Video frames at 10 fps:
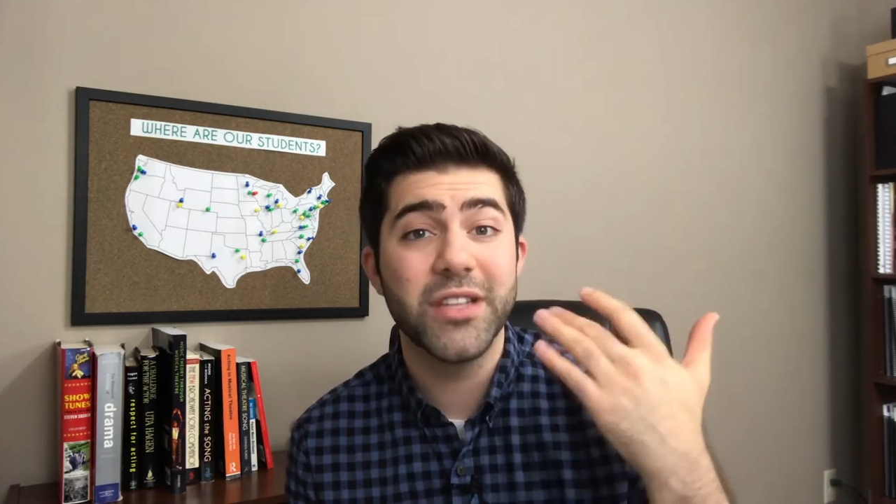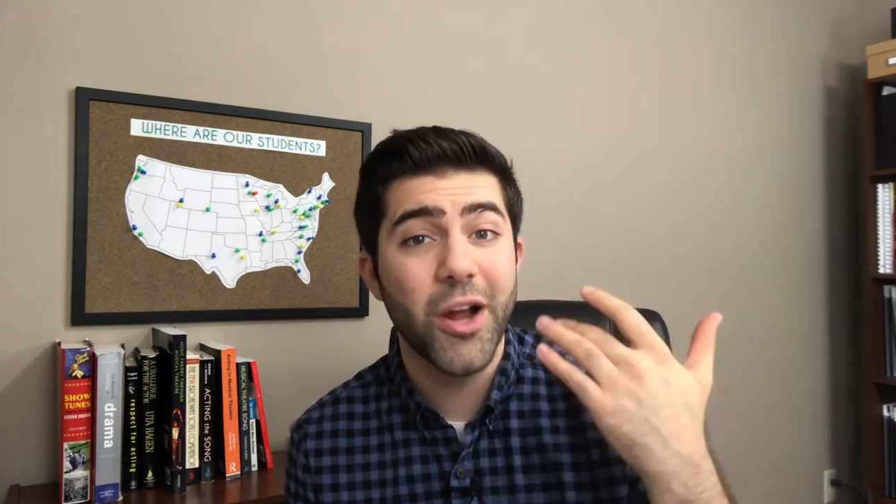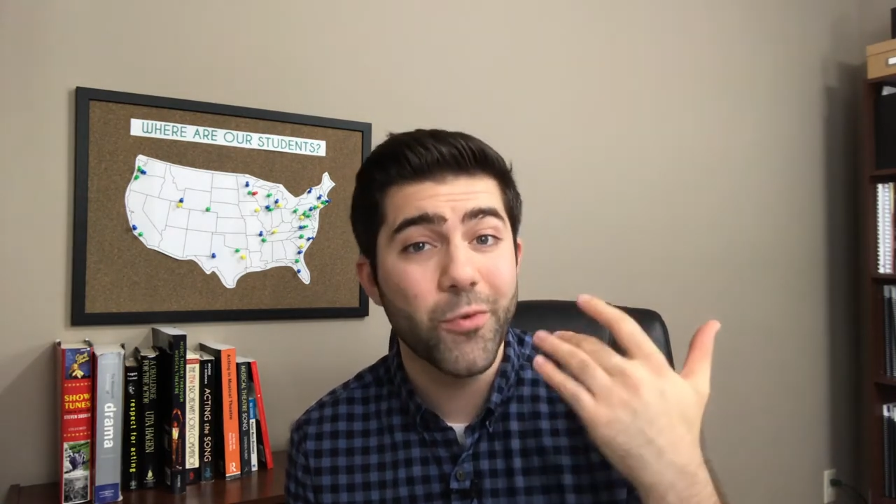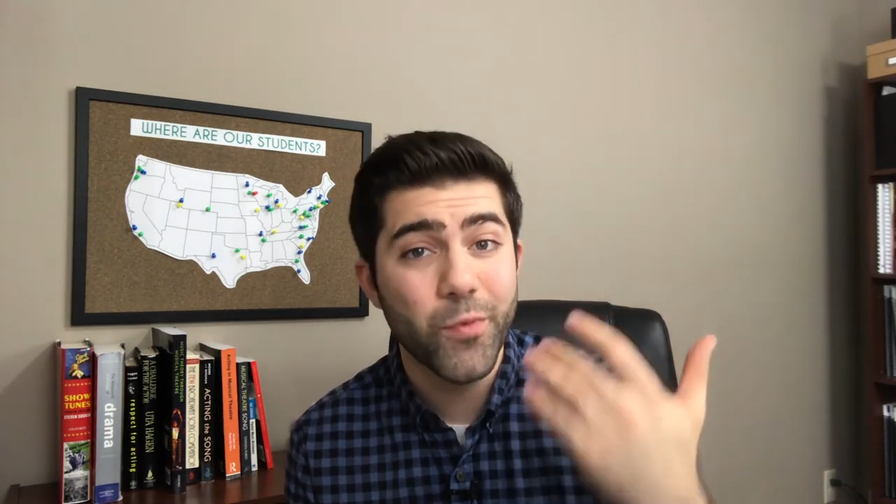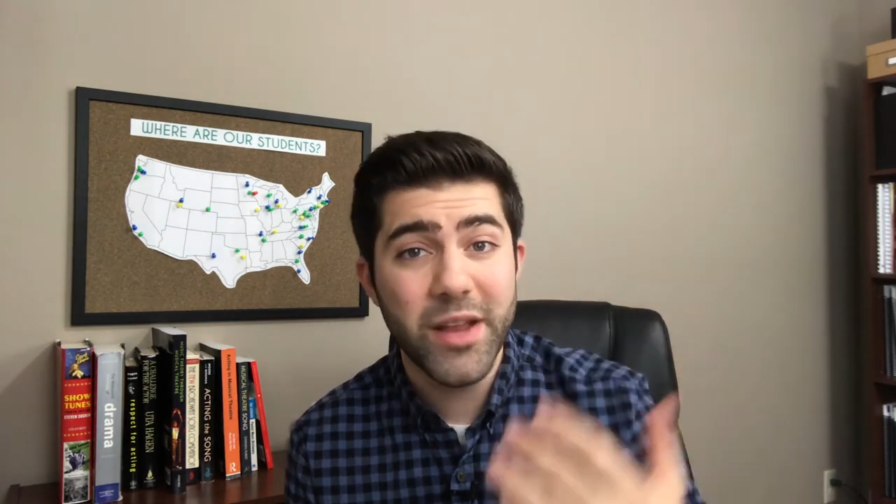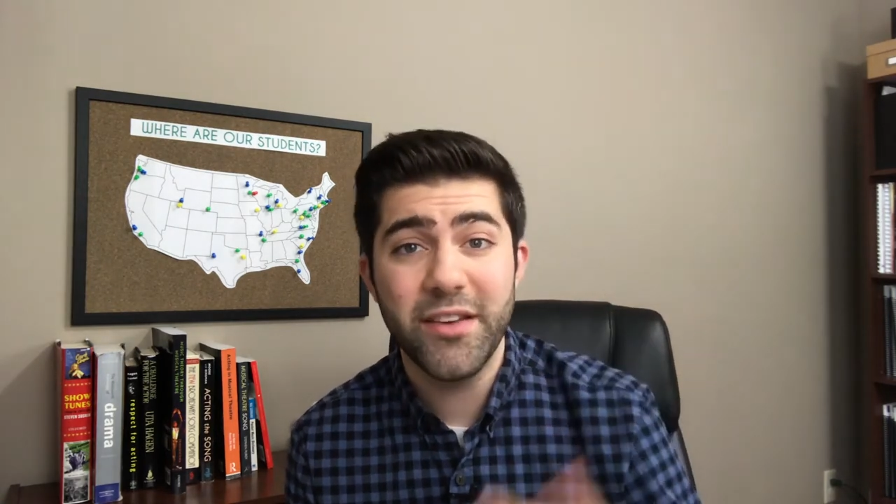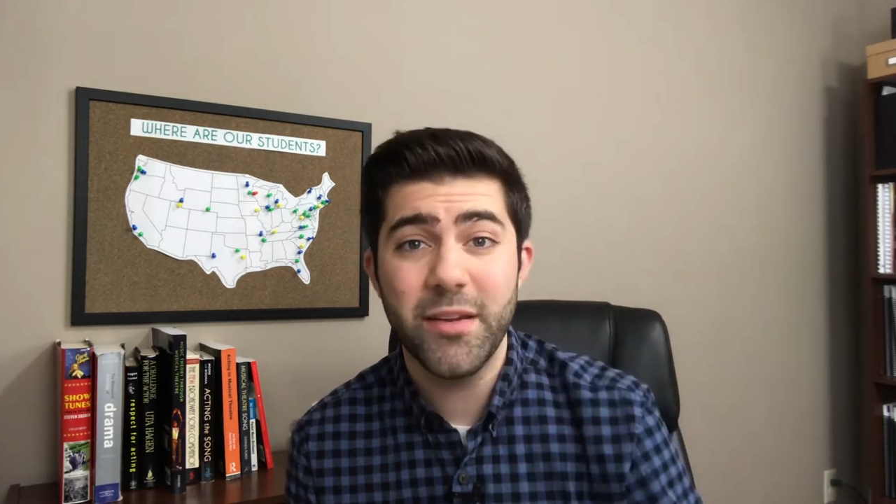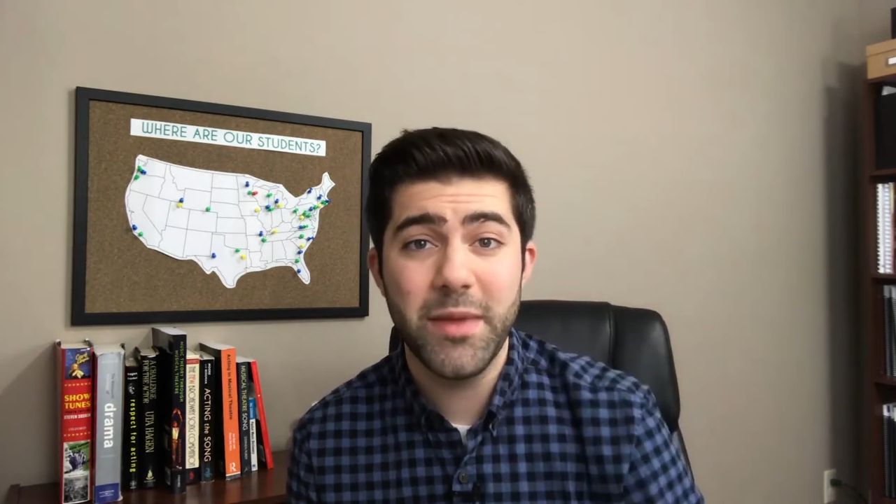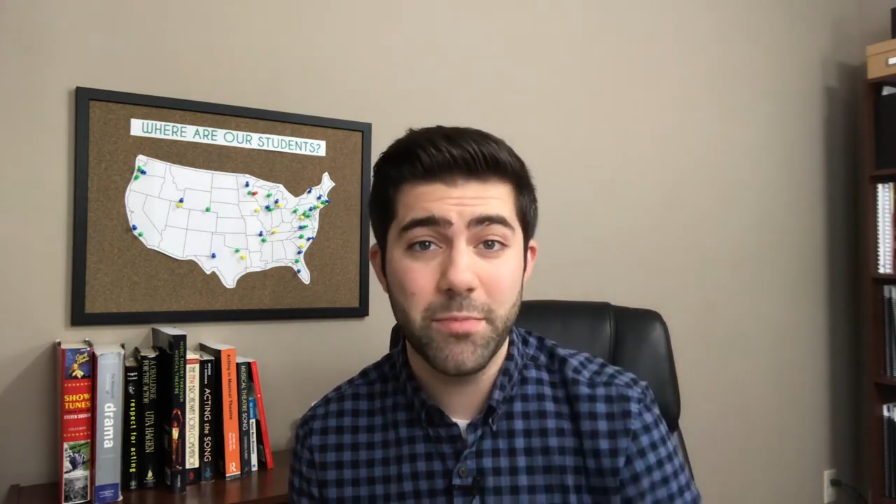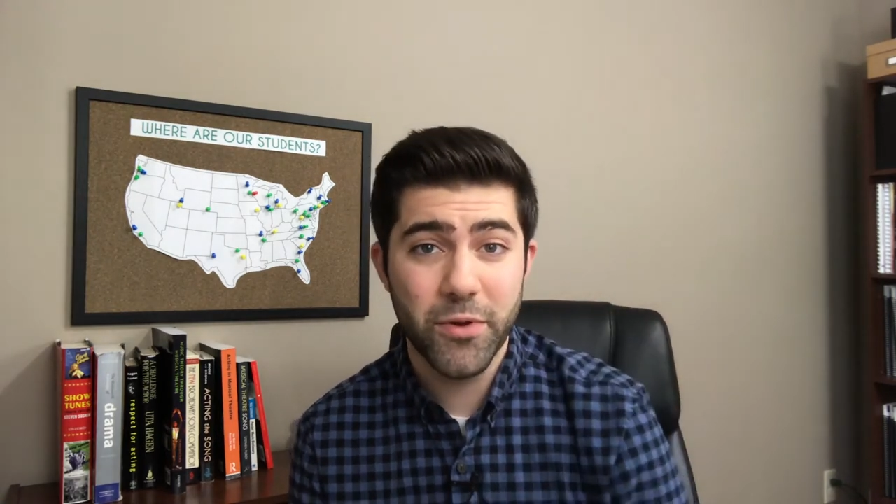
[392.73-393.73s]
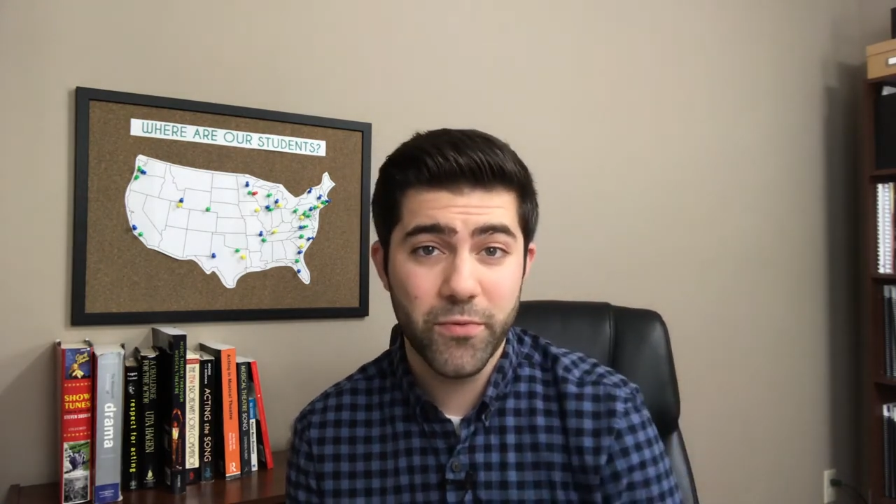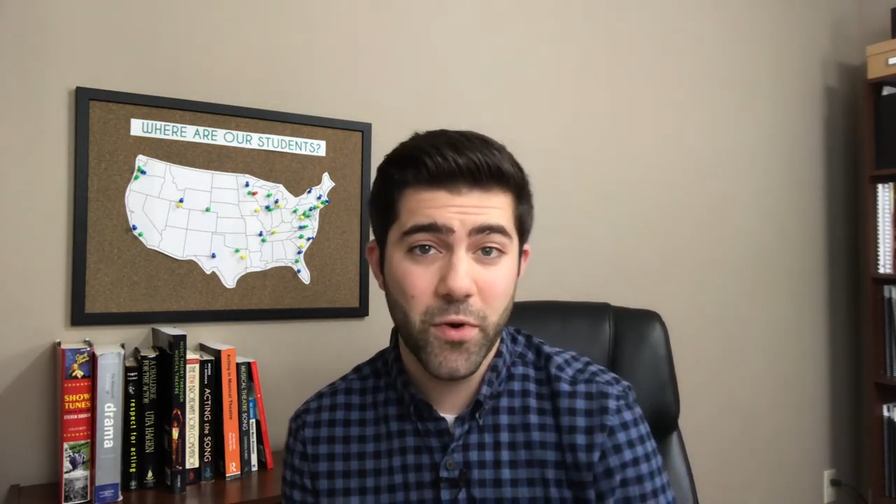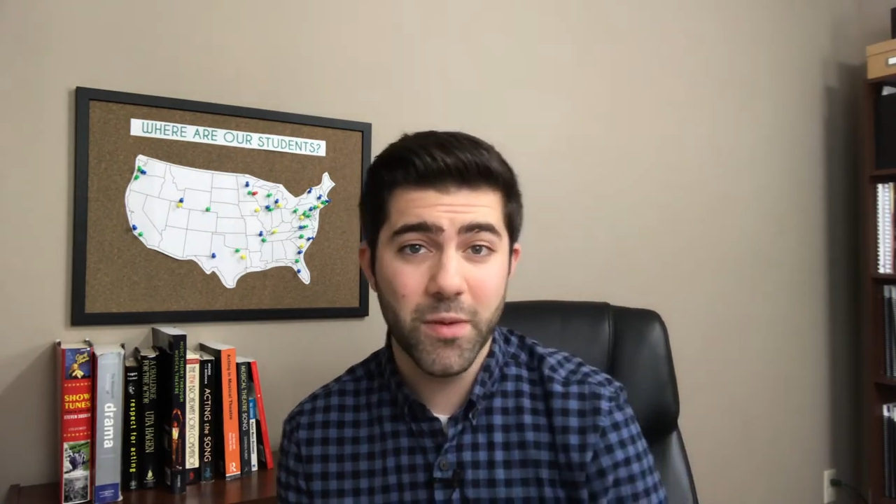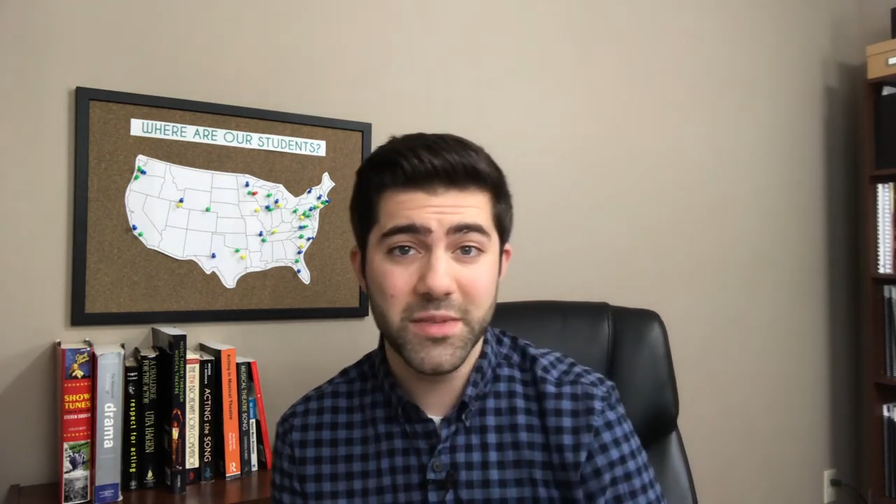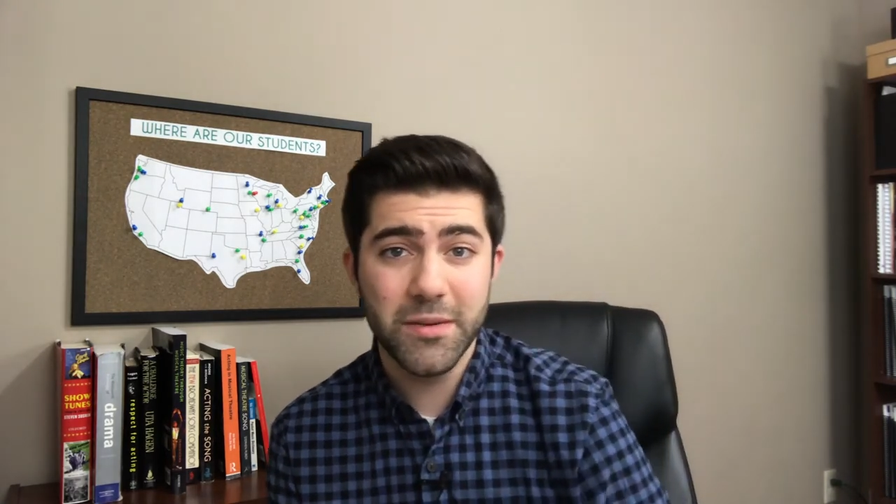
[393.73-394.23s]
that aren't written to be
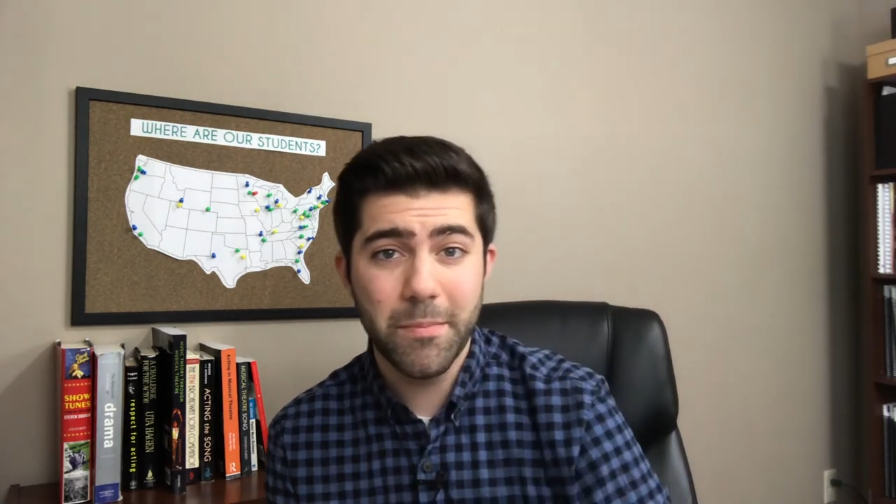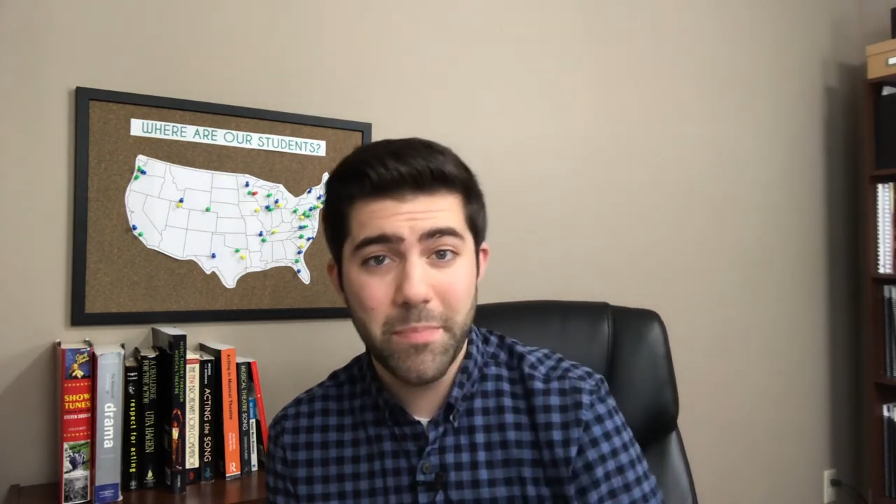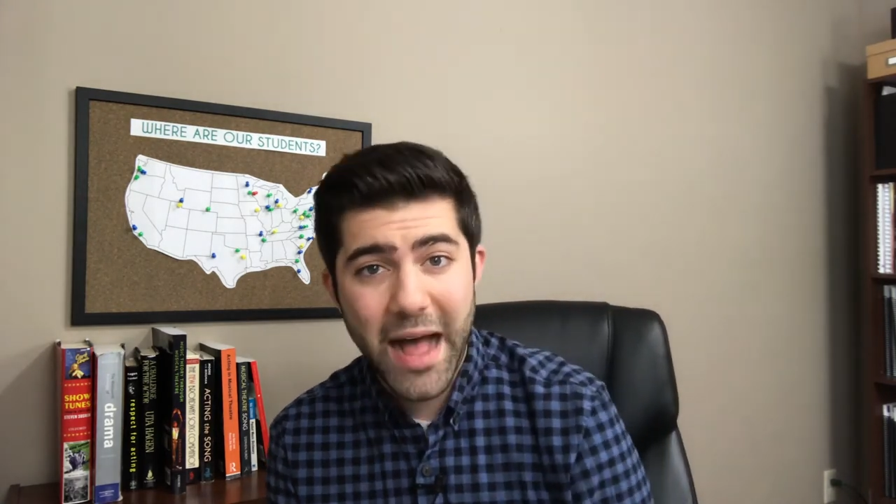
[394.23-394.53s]
performed